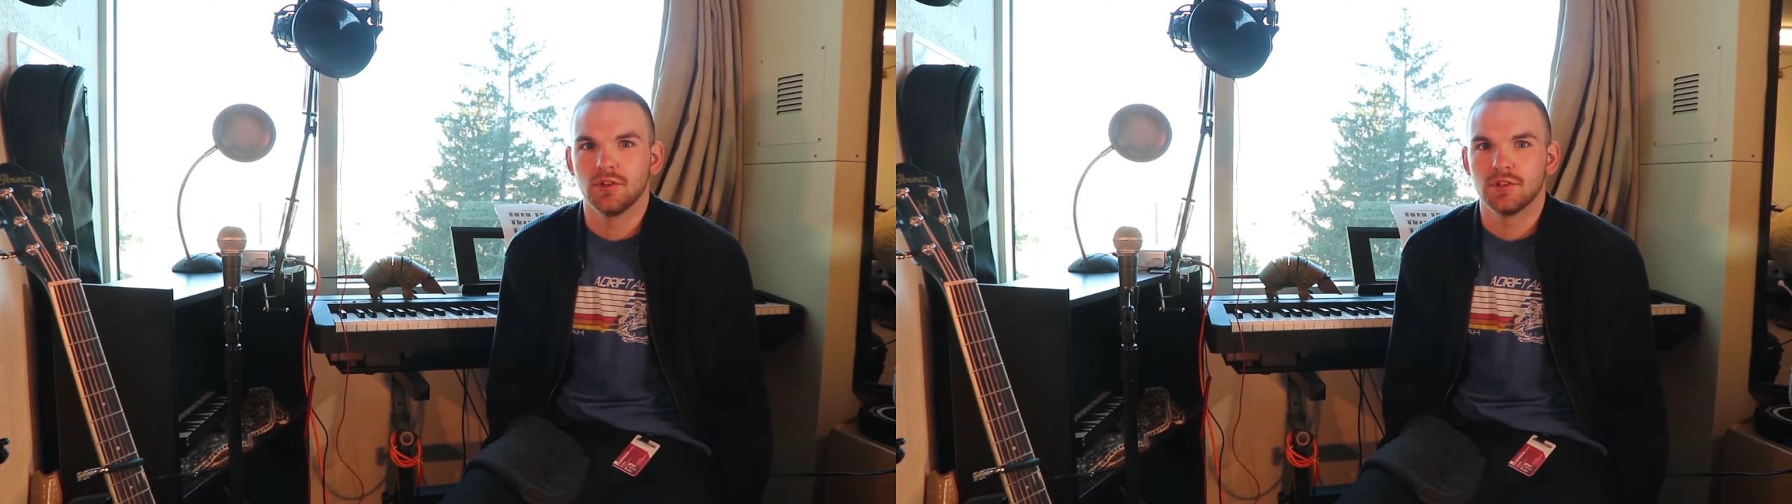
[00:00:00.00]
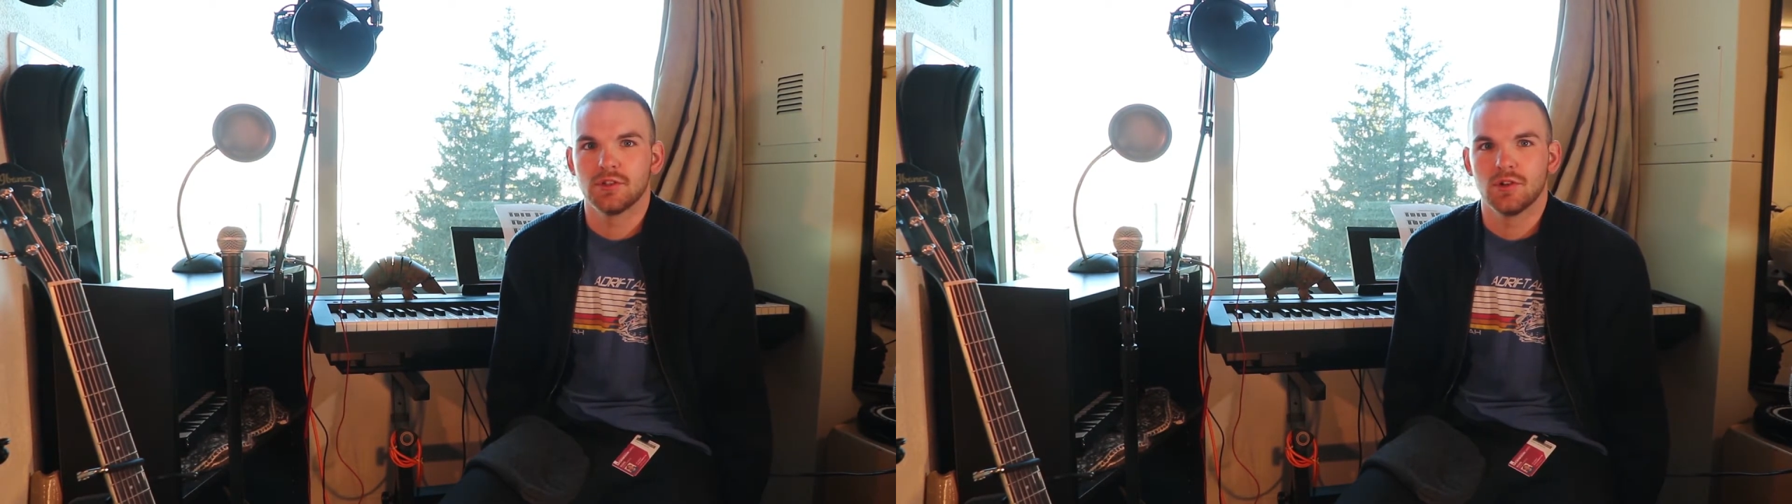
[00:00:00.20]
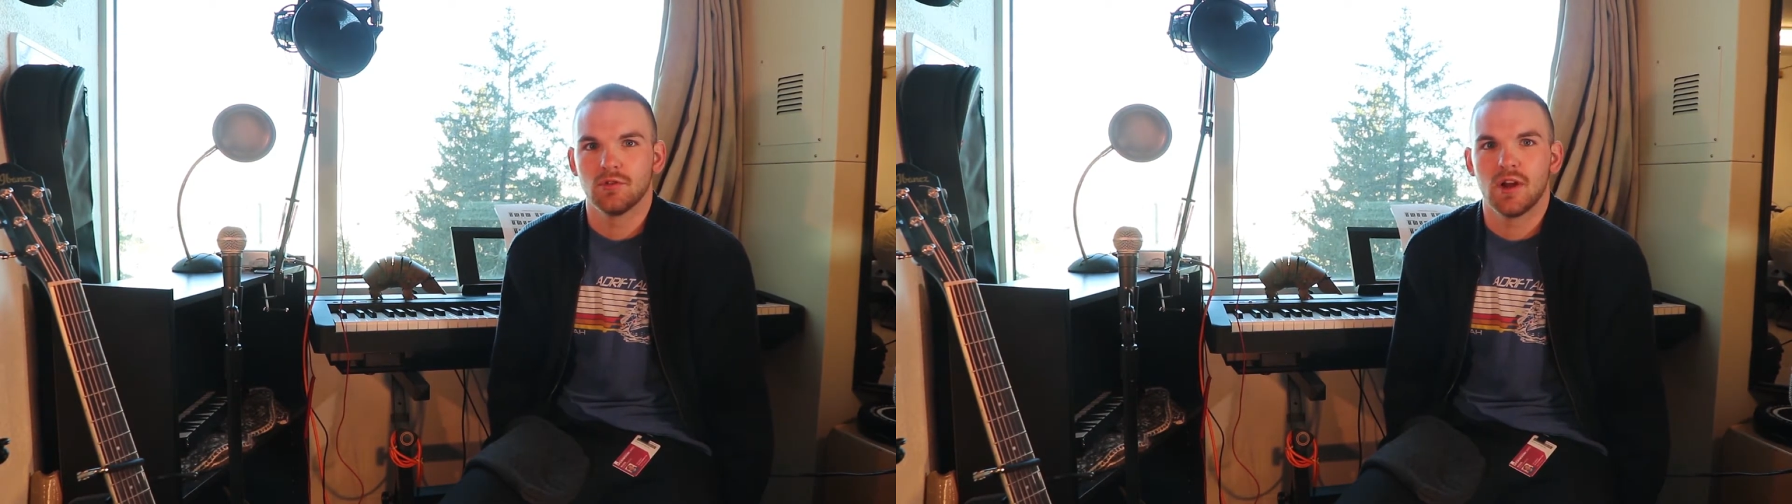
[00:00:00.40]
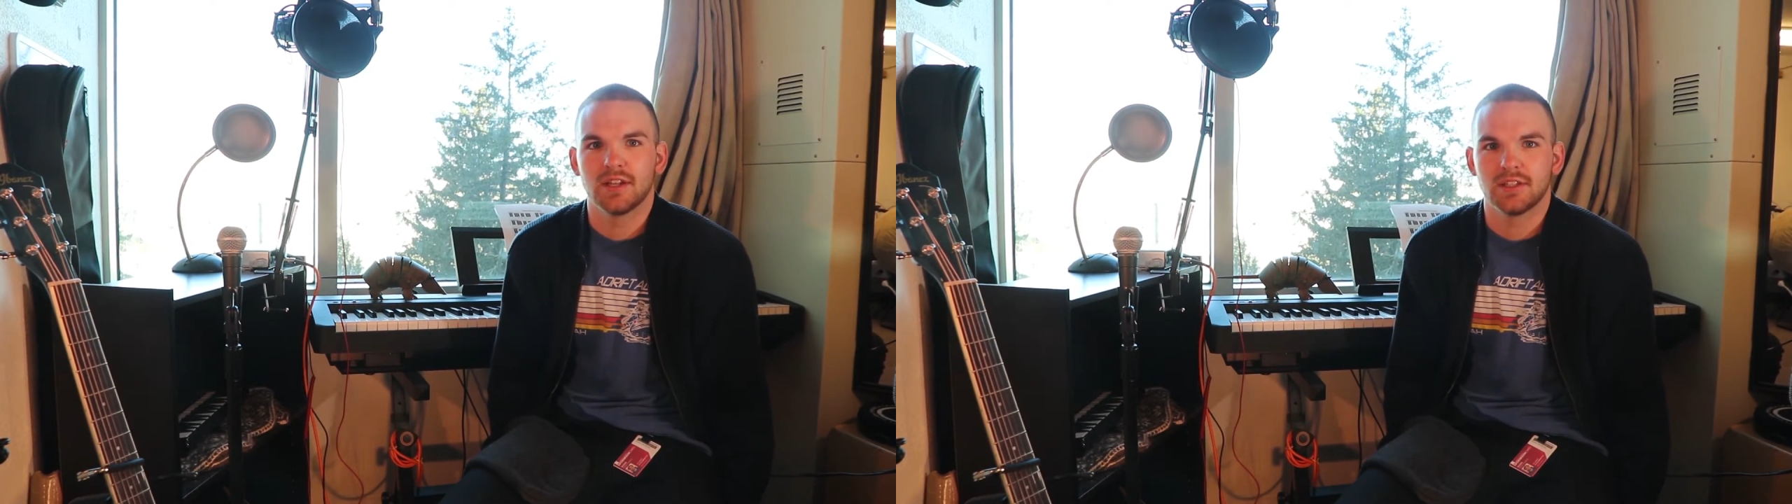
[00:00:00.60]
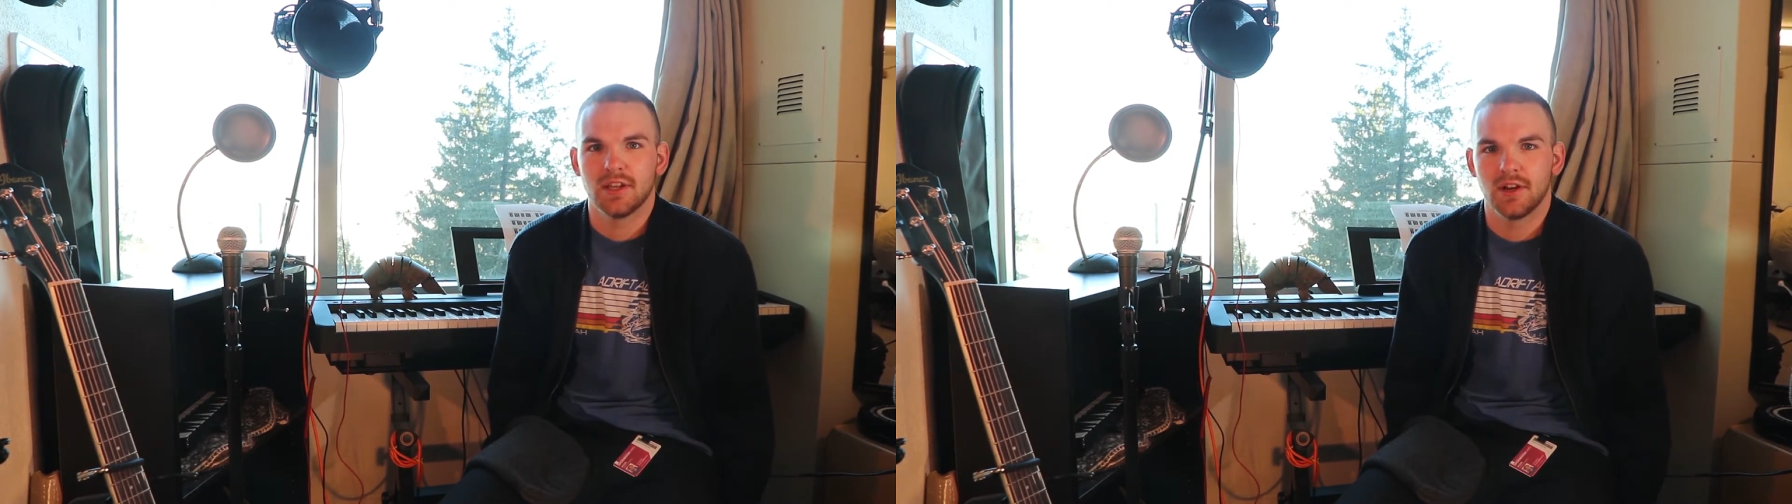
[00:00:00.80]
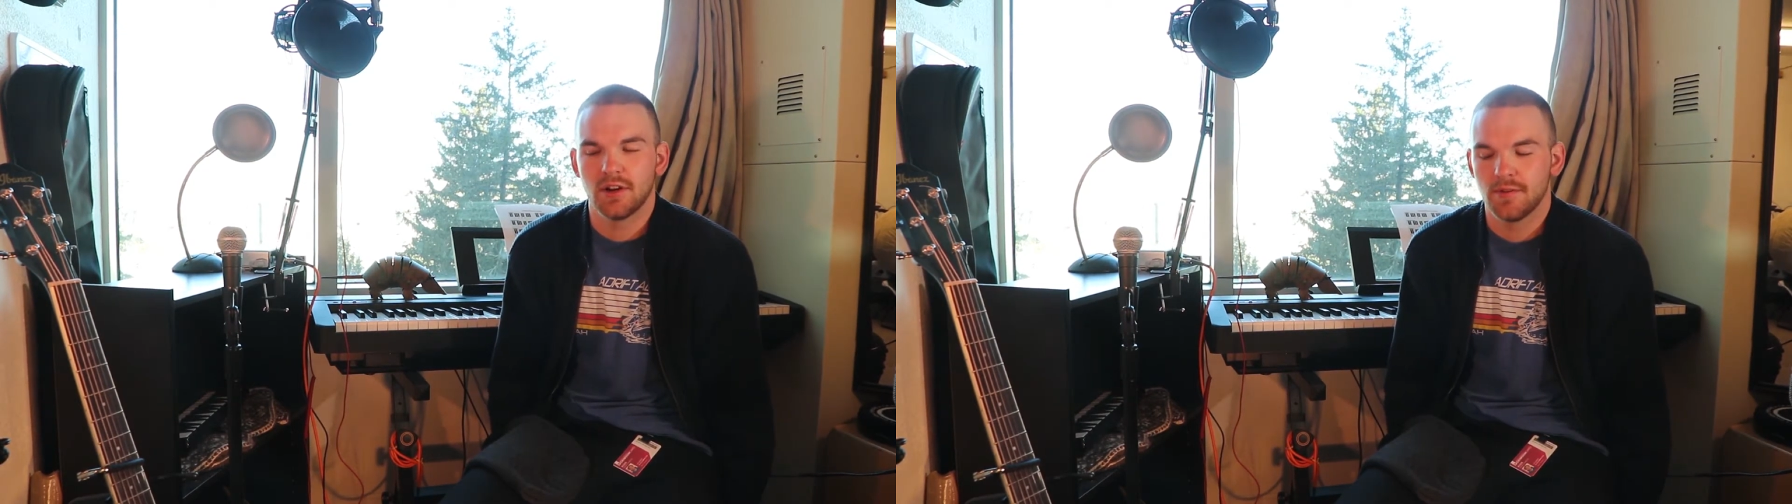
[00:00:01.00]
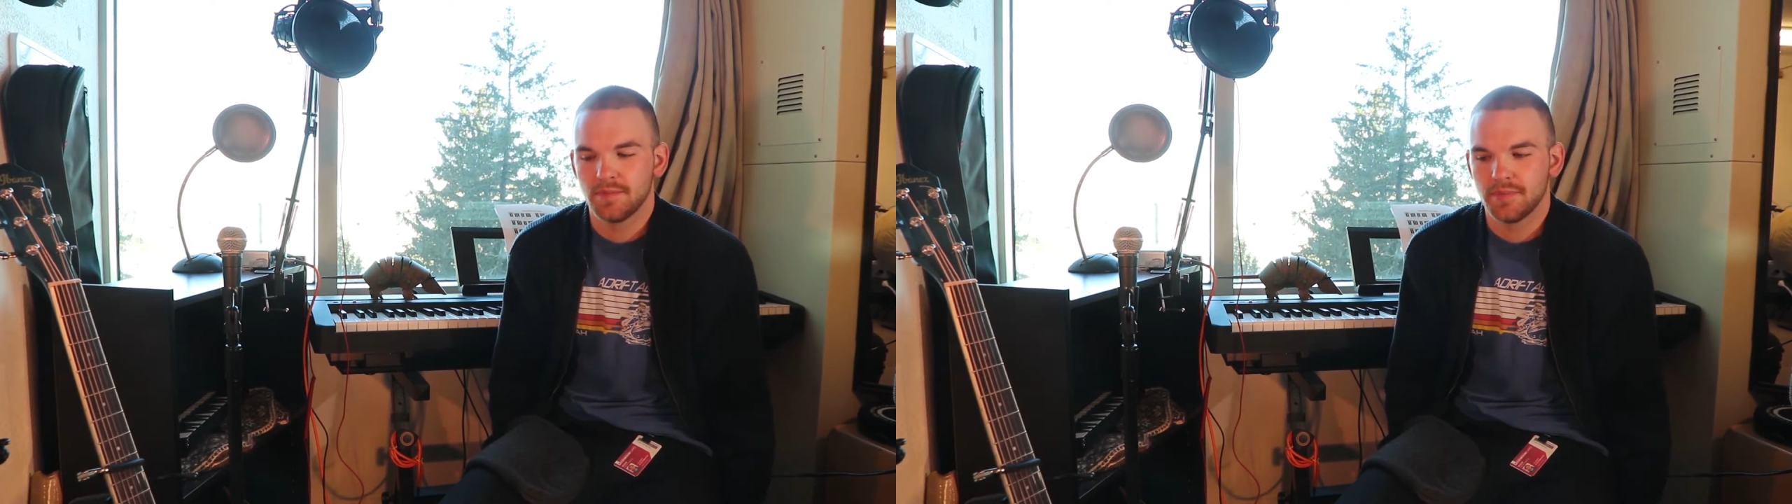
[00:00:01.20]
there's no rest here.